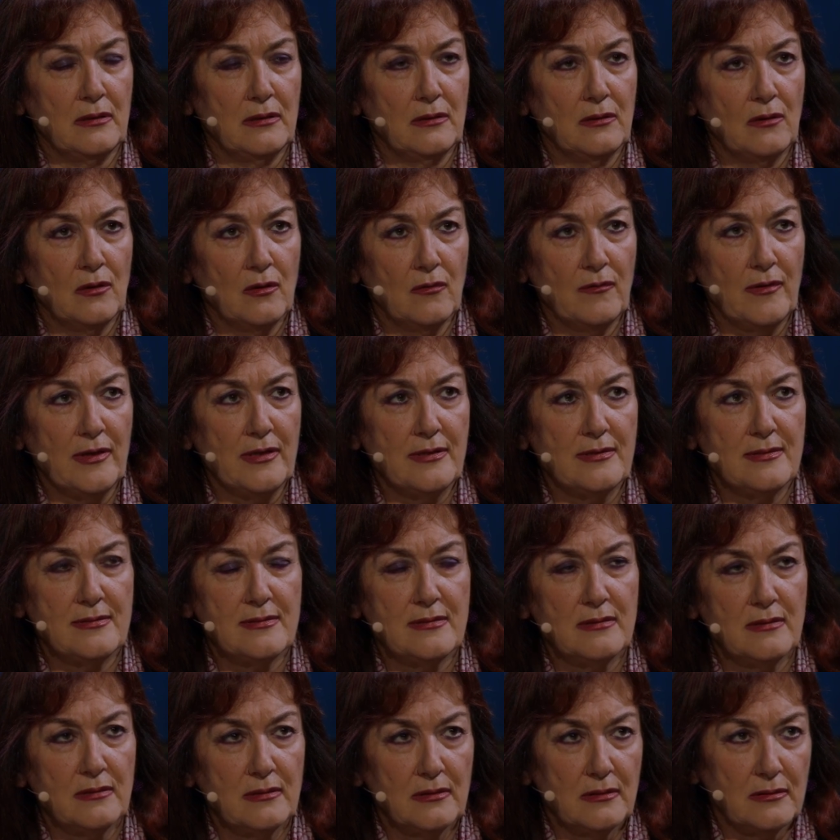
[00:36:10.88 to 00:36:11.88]

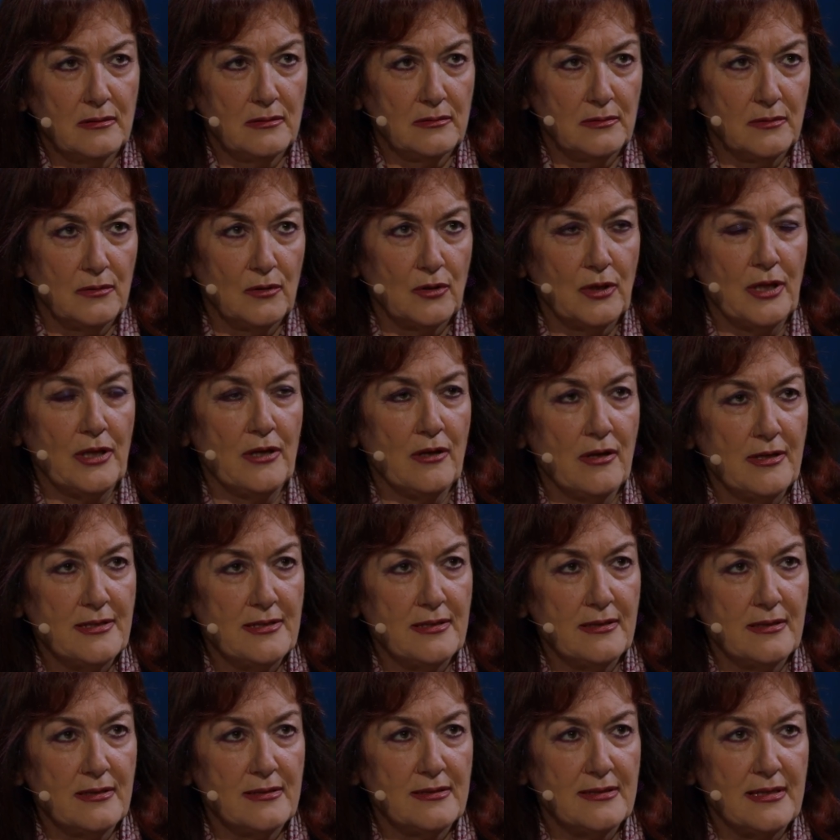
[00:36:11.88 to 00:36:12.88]
always
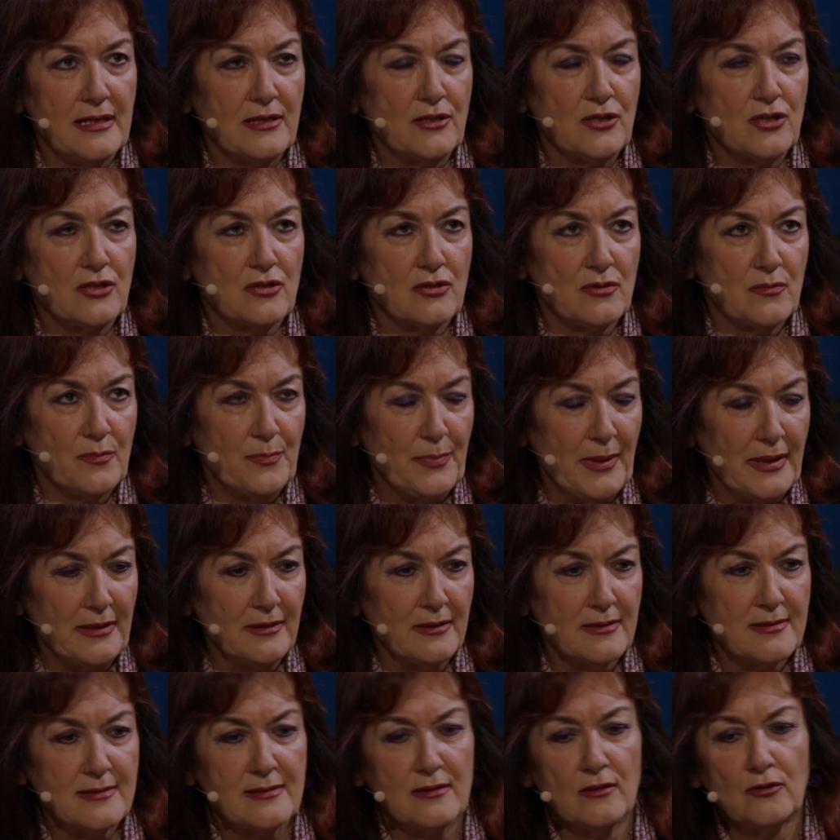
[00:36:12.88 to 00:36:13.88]
organizing such
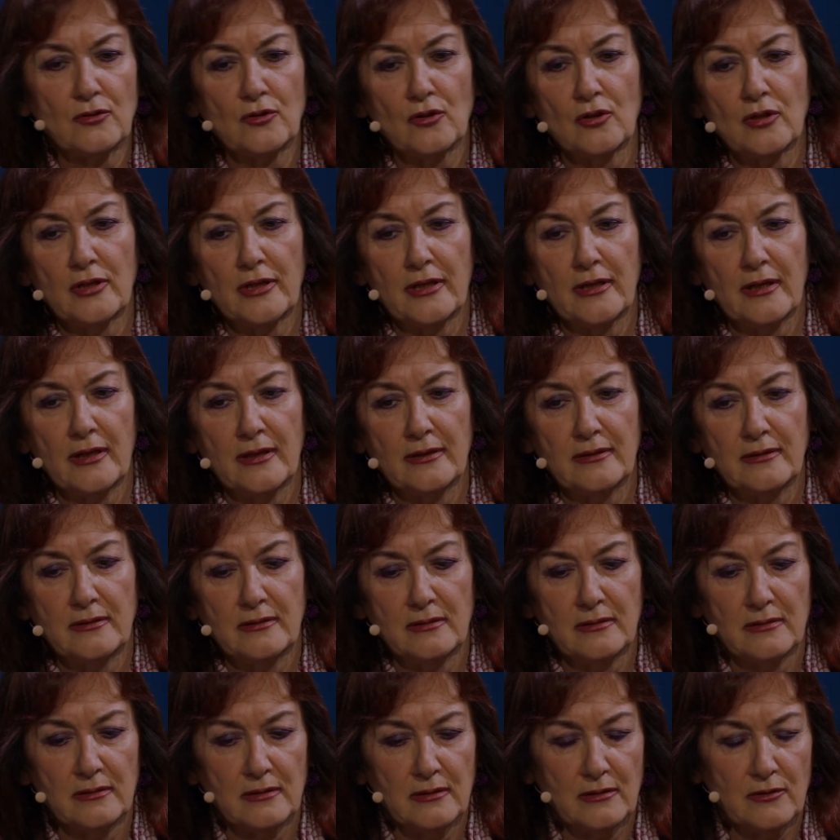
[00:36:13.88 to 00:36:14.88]
panels, not only at
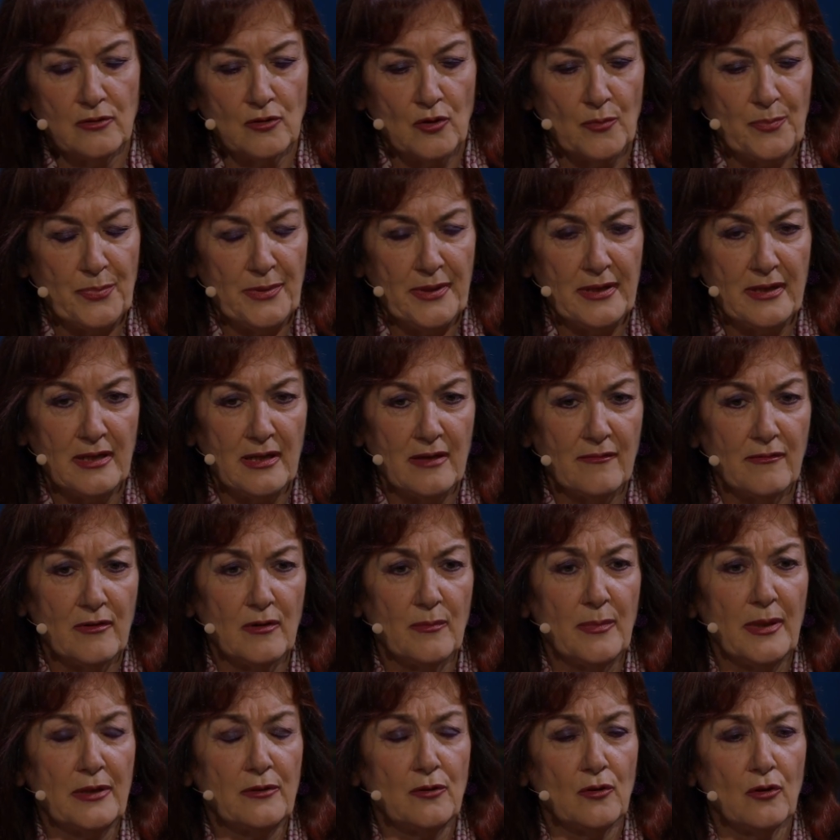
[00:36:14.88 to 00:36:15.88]
European
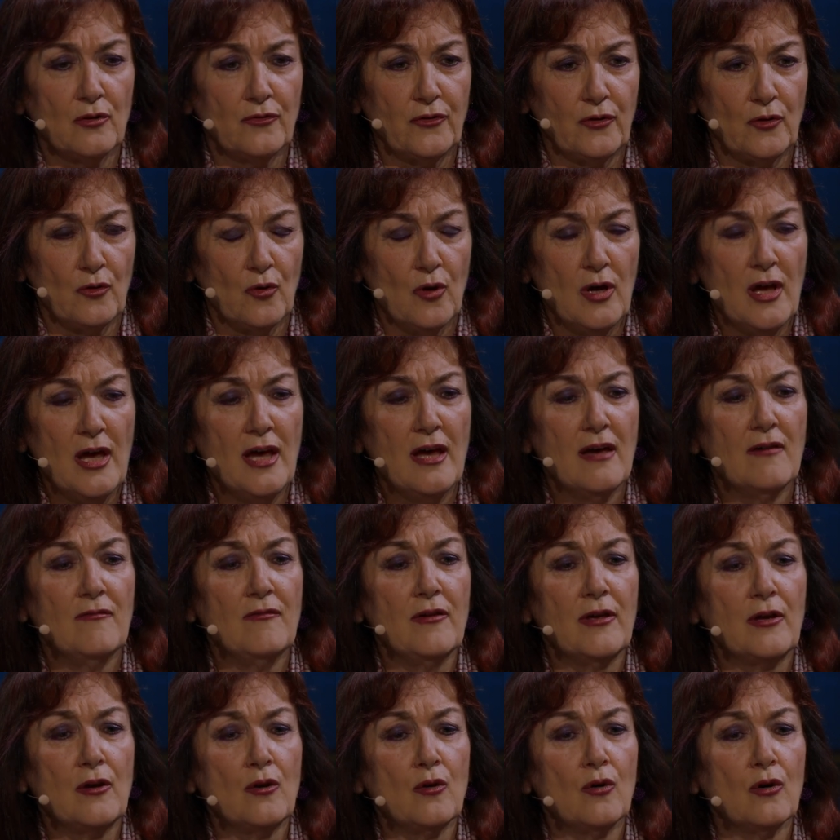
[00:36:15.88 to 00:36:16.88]
level, but also
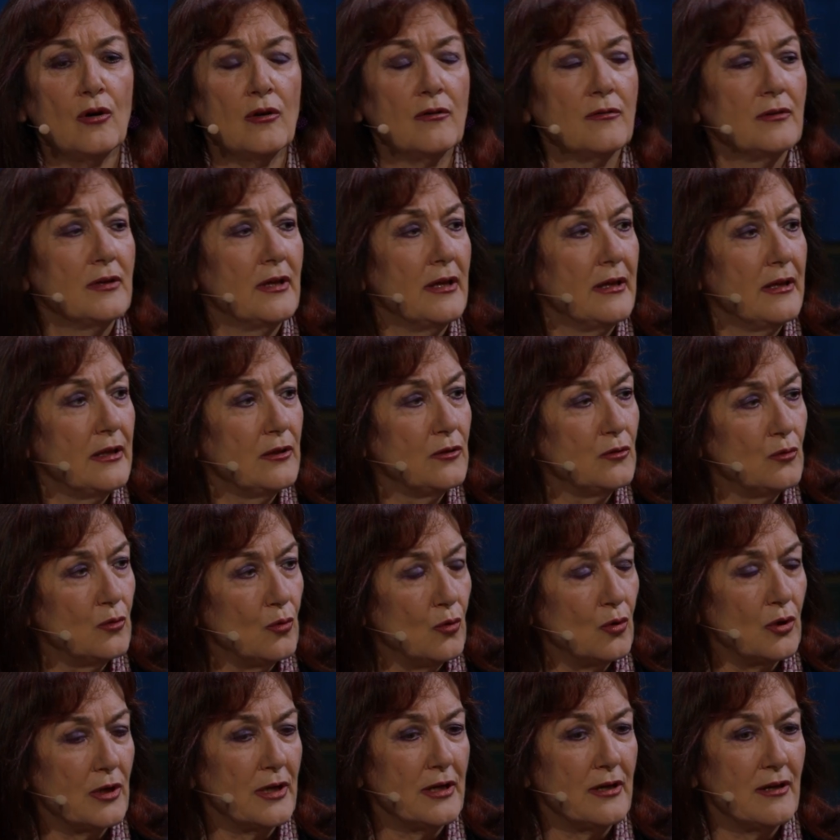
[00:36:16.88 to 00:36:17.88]
we call to
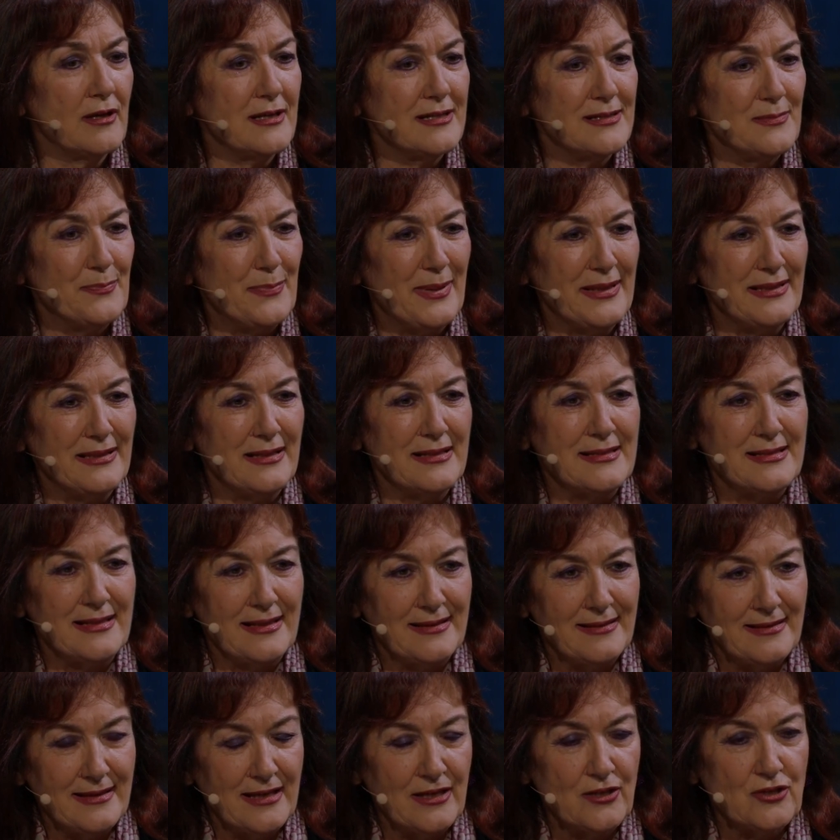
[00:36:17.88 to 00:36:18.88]
organize panels
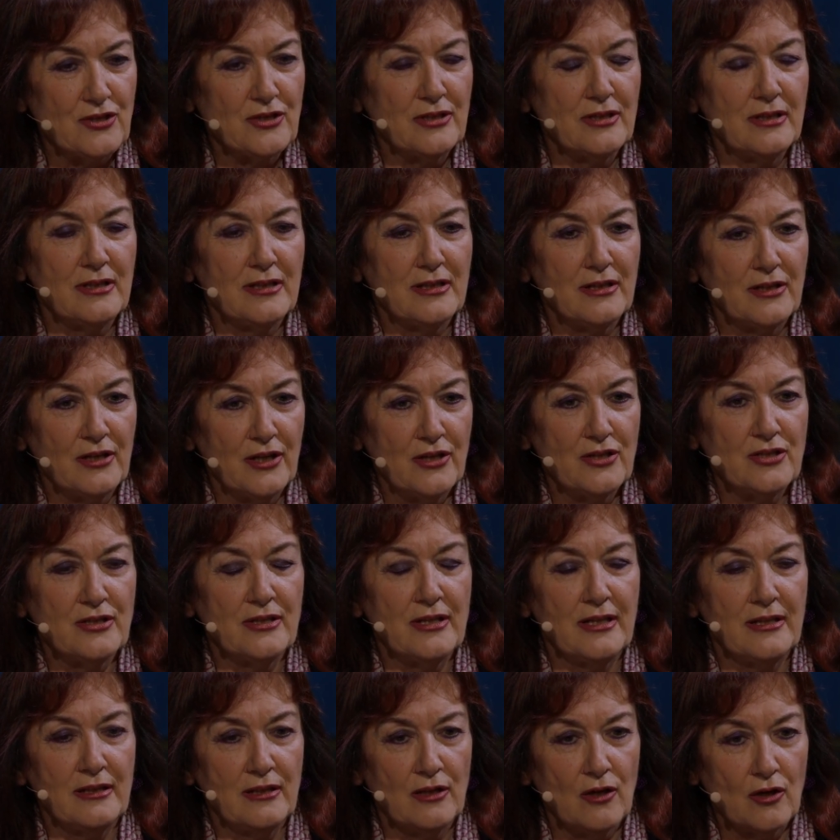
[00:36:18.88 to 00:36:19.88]
at national, regional,
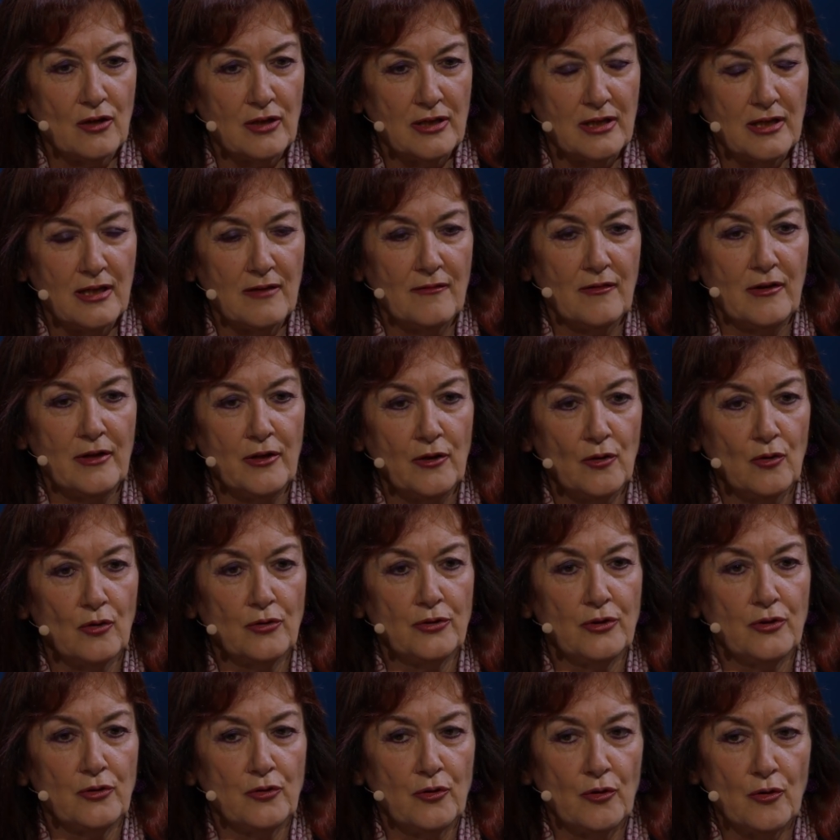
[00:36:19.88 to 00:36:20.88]
and local level in
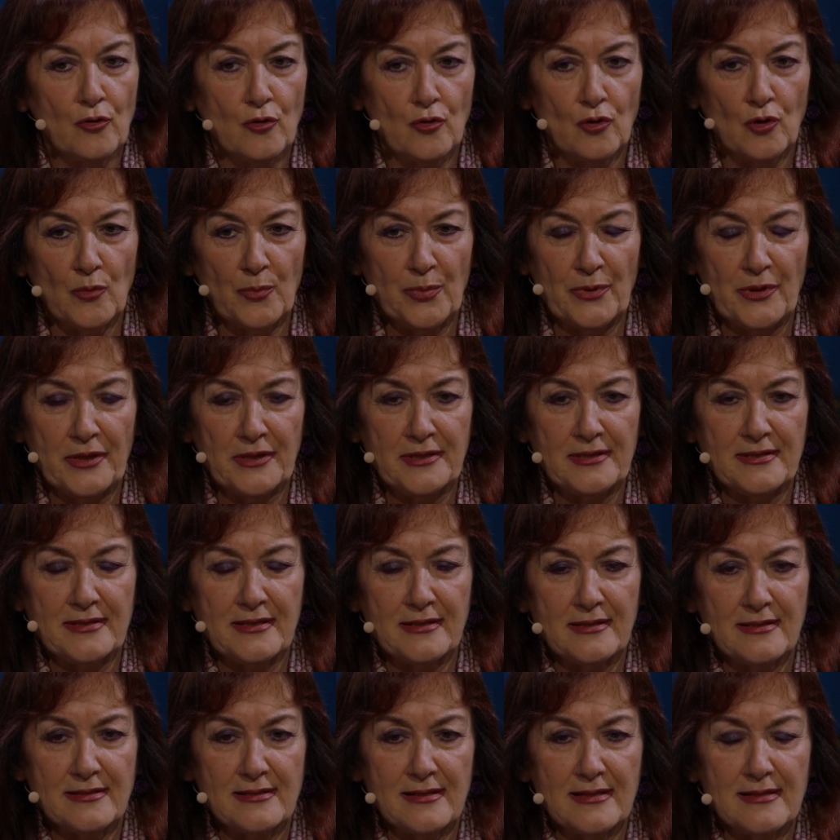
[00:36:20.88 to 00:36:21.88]
order to incorporate
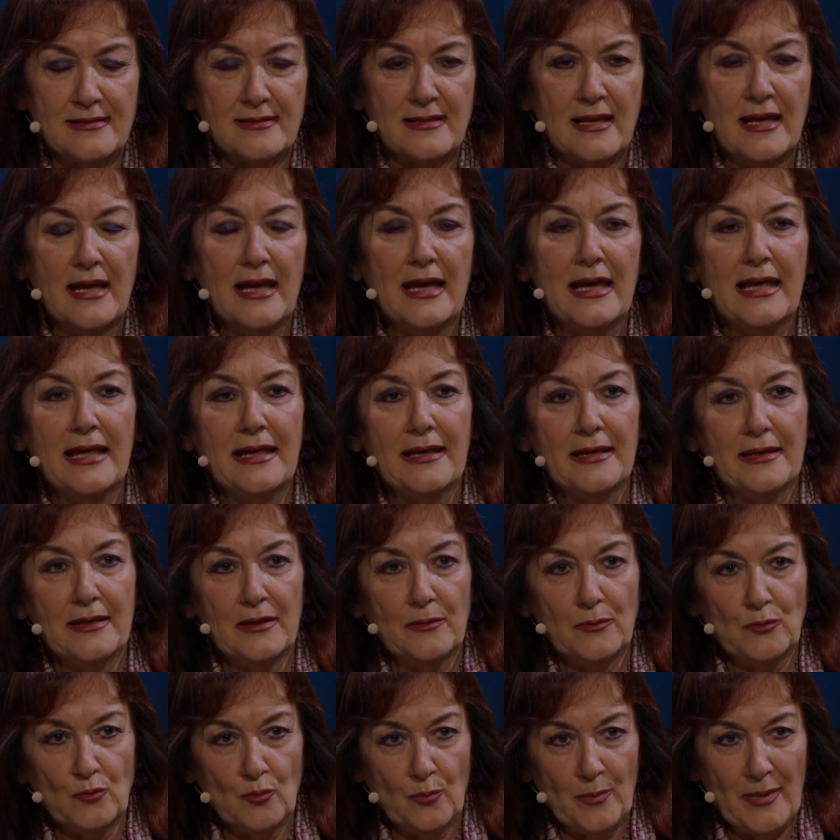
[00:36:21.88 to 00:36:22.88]
citizens,
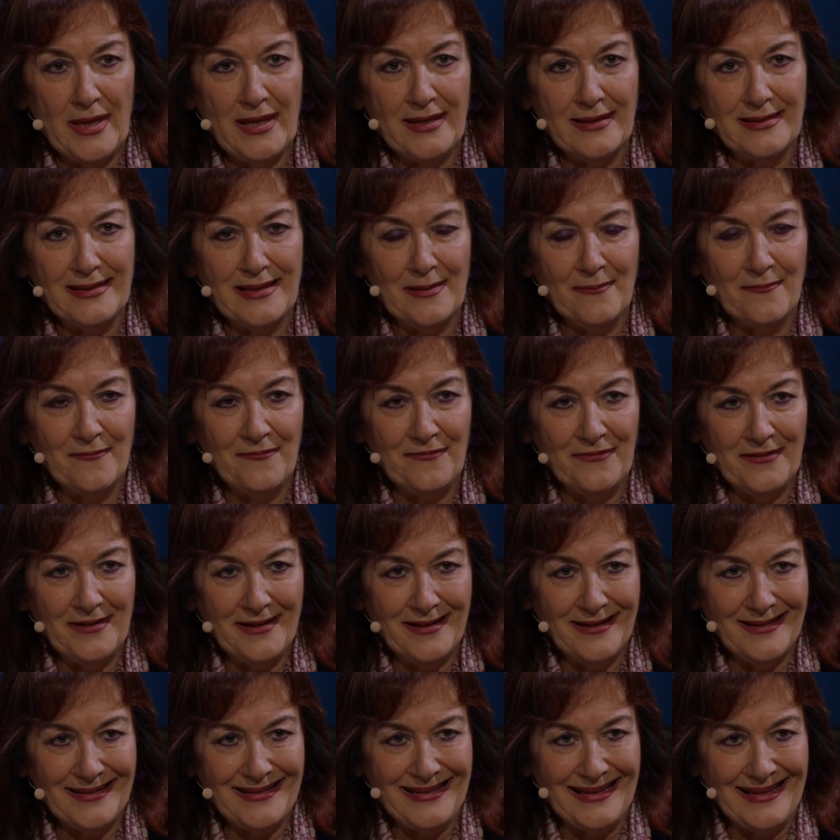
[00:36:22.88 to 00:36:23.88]
to make them
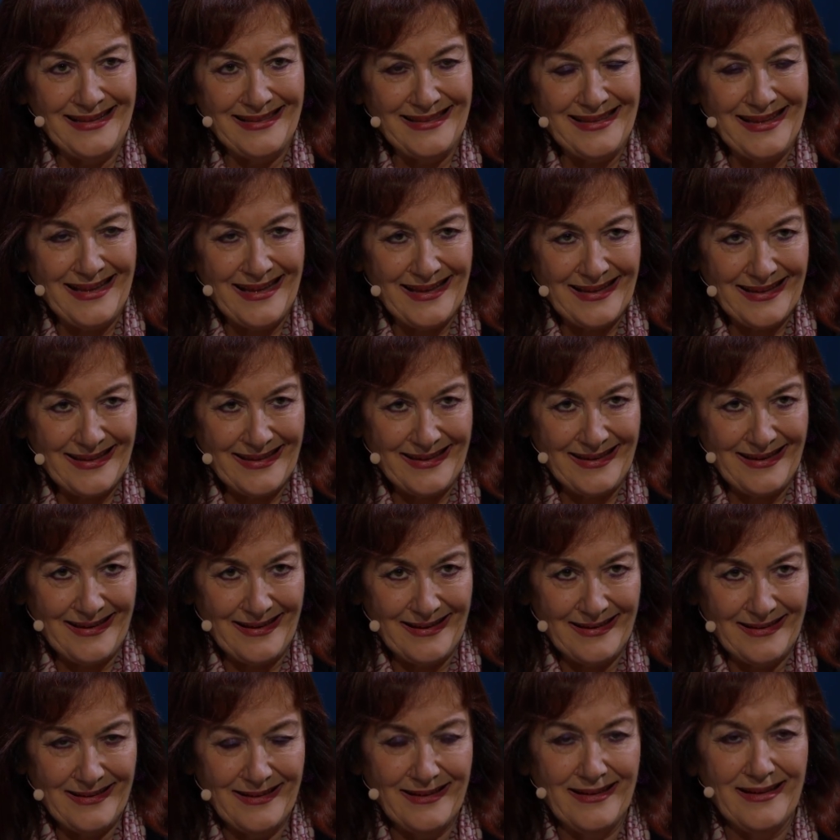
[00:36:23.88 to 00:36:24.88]
feel that they
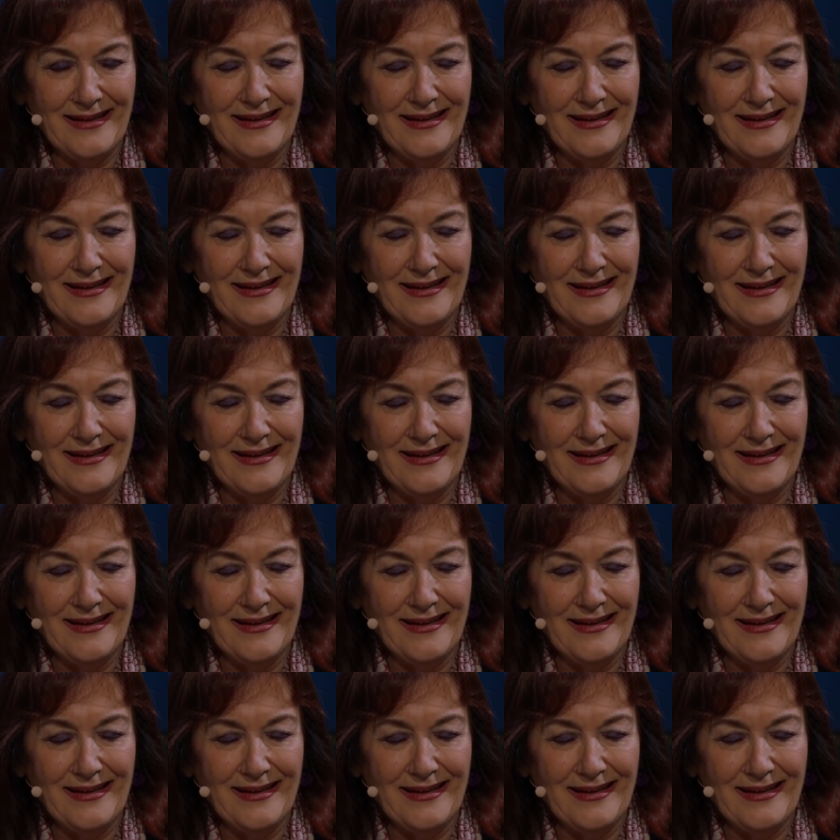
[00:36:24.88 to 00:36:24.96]
can